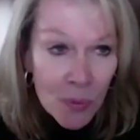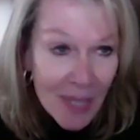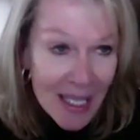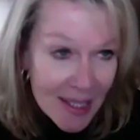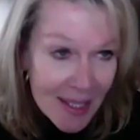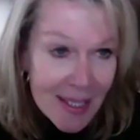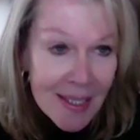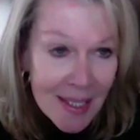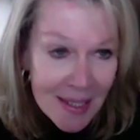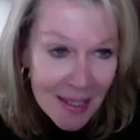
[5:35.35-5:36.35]

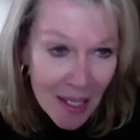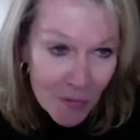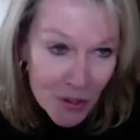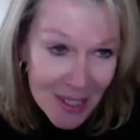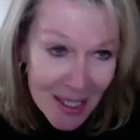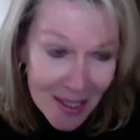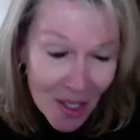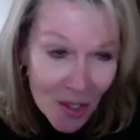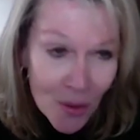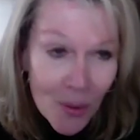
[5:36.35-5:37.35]
residence in San
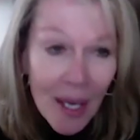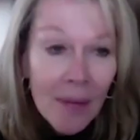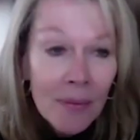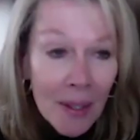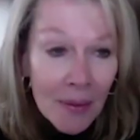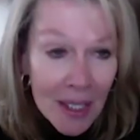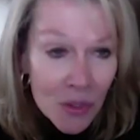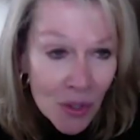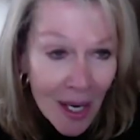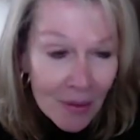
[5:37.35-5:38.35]
Francisco and then they
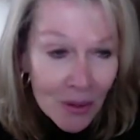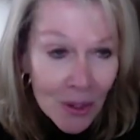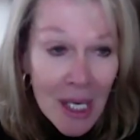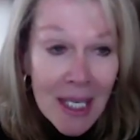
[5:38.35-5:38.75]
travel